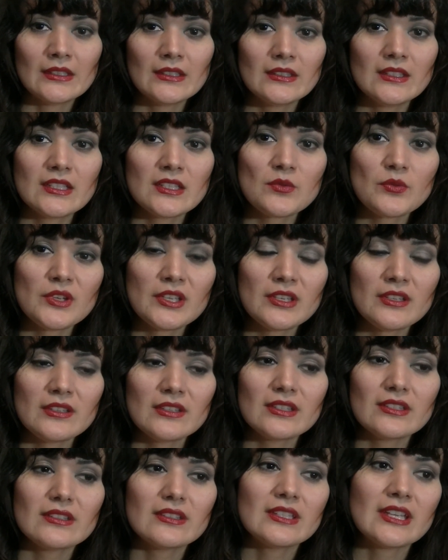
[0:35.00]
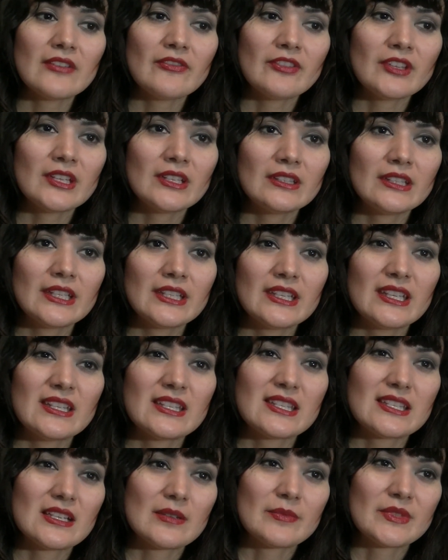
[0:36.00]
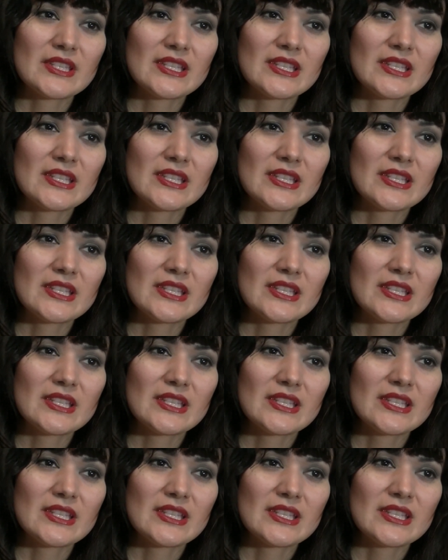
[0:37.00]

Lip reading: This one definitely, in some